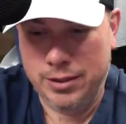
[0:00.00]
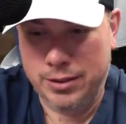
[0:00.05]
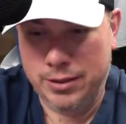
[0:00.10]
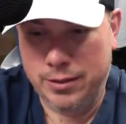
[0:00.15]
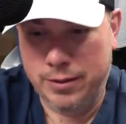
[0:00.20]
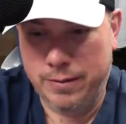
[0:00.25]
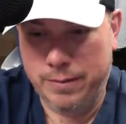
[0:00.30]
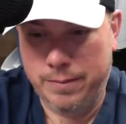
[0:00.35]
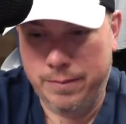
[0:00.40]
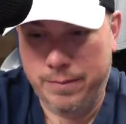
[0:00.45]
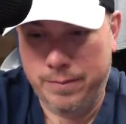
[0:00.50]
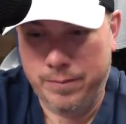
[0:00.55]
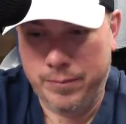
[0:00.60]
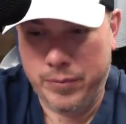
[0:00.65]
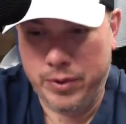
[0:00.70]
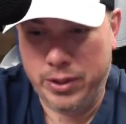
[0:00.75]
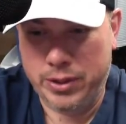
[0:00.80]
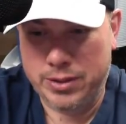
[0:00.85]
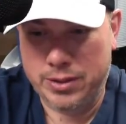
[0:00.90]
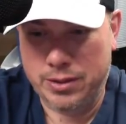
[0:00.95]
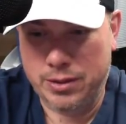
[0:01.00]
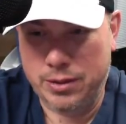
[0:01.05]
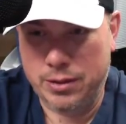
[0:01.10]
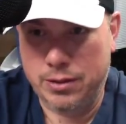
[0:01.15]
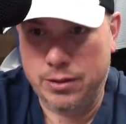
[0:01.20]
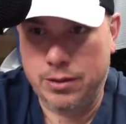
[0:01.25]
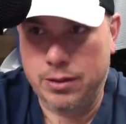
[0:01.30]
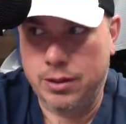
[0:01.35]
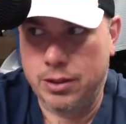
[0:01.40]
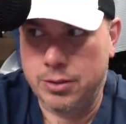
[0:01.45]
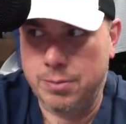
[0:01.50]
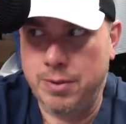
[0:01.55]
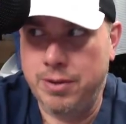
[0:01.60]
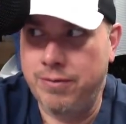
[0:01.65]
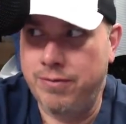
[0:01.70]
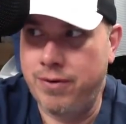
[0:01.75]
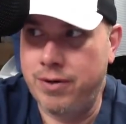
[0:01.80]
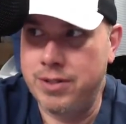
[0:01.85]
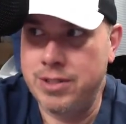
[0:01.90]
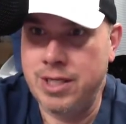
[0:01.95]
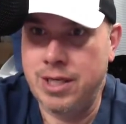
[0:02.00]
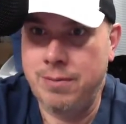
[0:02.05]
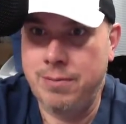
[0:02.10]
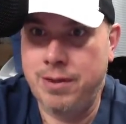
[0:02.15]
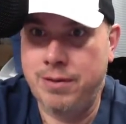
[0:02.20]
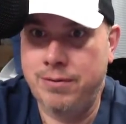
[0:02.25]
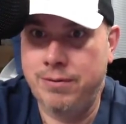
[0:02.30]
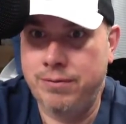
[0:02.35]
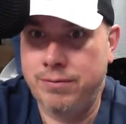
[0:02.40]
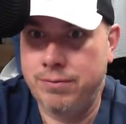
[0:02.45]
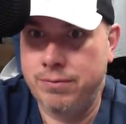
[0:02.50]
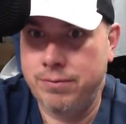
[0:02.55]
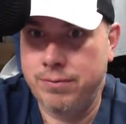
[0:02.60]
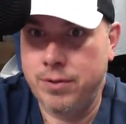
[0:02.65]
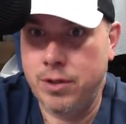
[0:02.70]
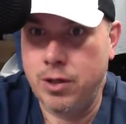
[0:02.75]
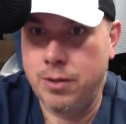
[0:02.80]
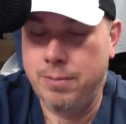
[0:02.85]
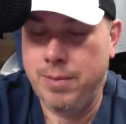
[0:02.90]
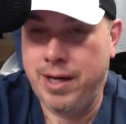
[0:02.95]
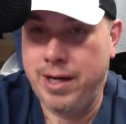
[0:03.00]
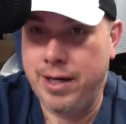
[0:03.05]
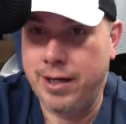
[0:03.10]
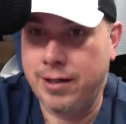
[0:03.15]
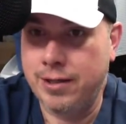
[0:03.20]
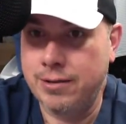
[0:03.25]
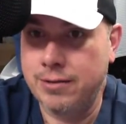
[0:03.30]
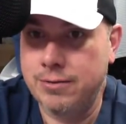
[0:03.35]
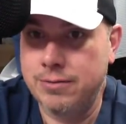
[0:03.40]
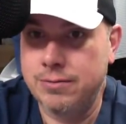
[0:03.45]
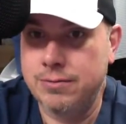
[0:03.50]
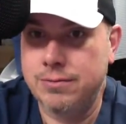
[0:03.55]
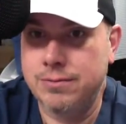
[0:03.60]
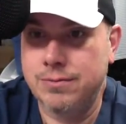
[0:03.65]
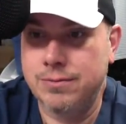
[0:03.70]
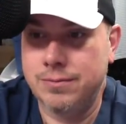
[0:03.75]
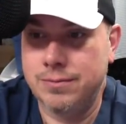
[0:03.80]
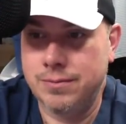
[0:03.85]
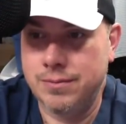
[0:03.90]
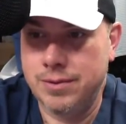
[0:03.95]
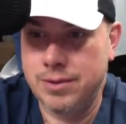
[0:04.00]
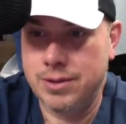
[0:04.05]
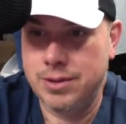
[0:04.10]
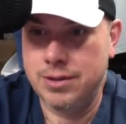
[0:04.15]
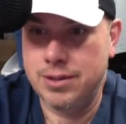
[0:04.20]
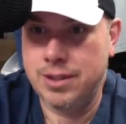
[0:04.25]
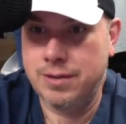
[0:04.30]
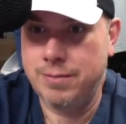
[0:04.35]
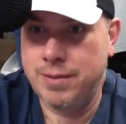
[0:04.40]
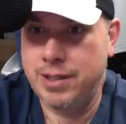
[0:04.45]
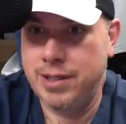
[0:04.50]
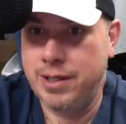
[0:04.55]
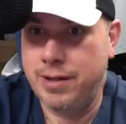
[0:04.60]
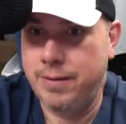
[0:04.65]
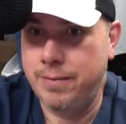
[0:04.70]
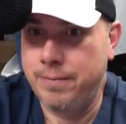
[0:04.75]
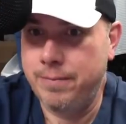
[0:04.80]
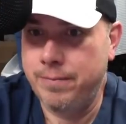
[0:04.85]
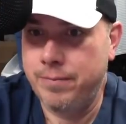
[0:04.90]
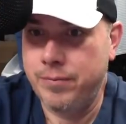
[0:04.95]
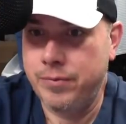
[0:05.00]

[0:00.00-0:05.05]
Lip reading: Yep. It'll be the first time I've gone back since I've been out.